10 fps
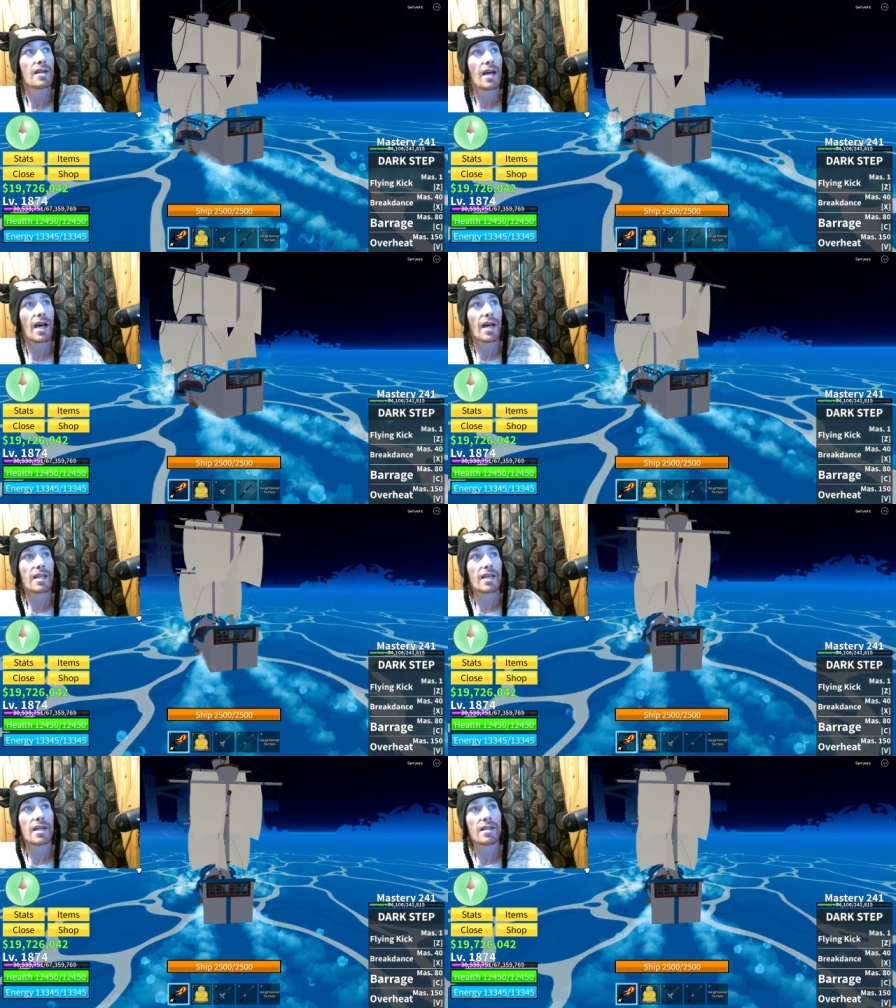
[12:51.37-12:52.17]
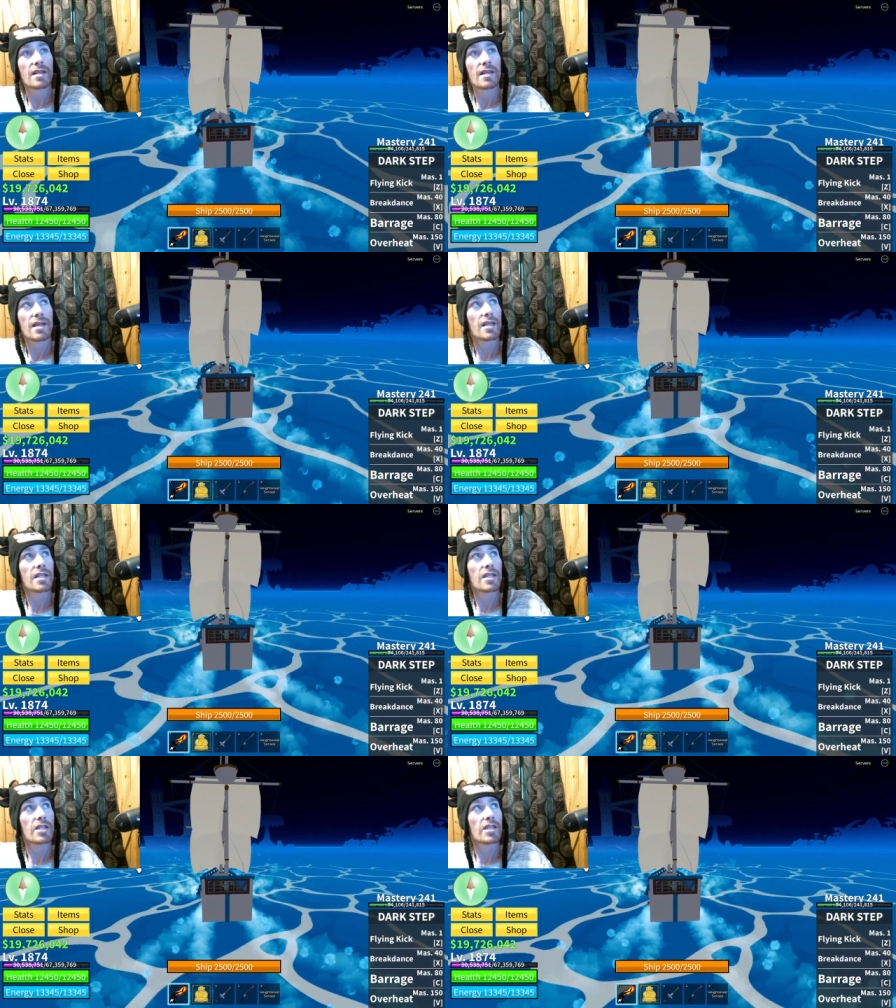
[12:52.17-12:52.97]
And then
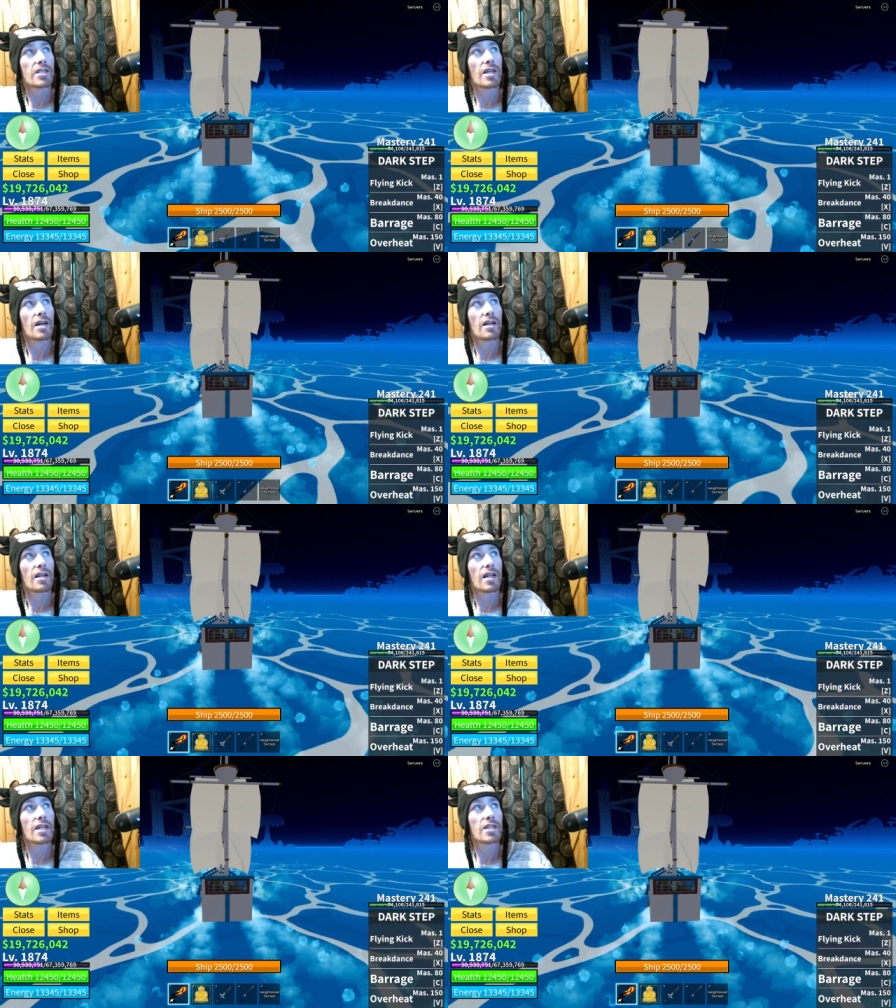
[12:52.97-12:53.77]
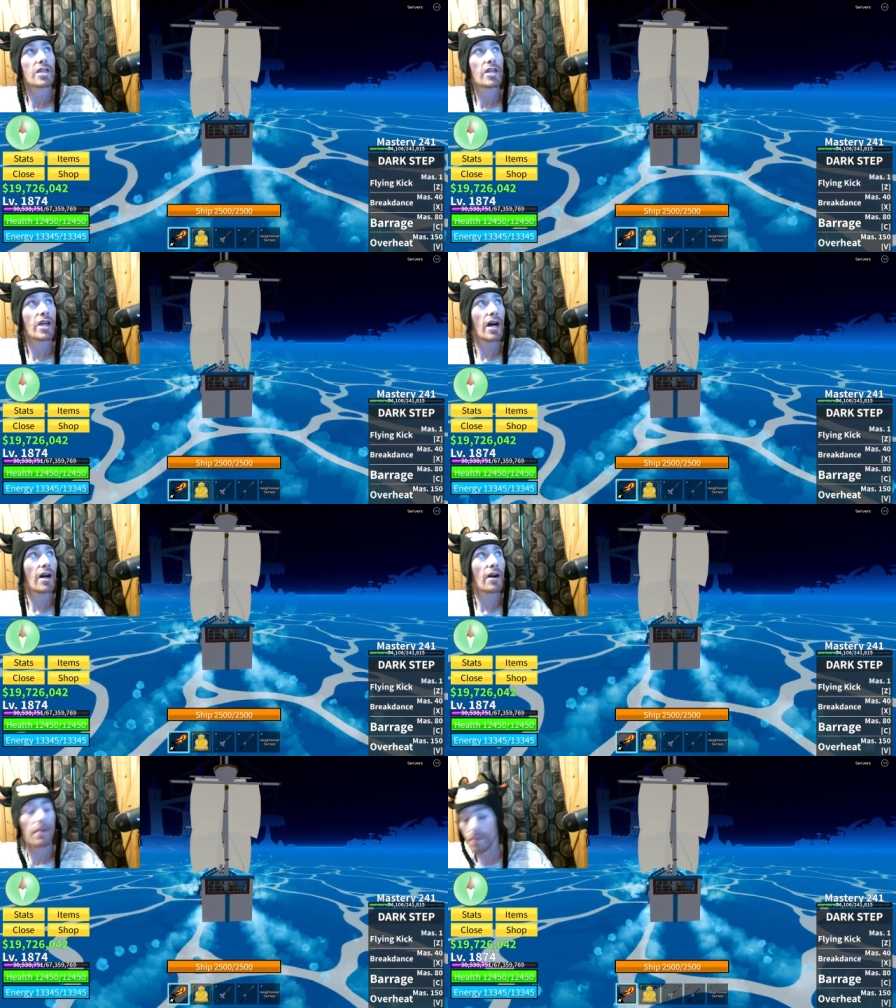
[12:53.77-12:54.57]
it's just gonna let you
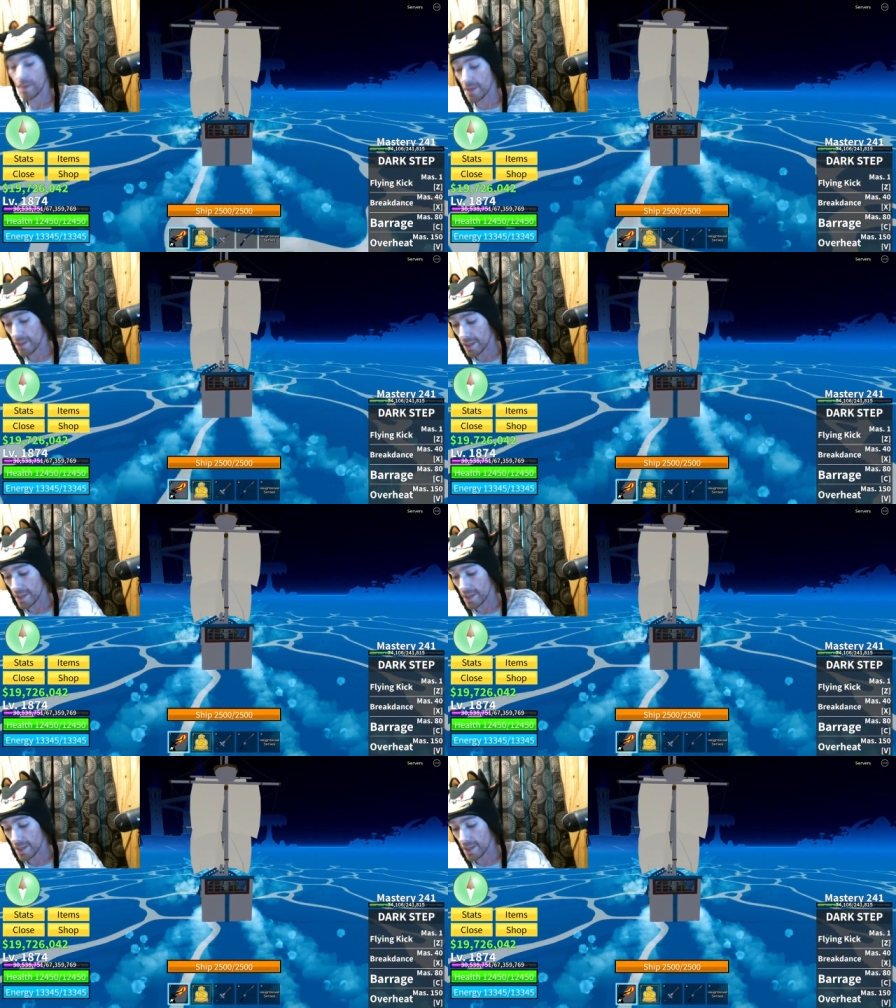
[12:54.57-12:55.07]
go.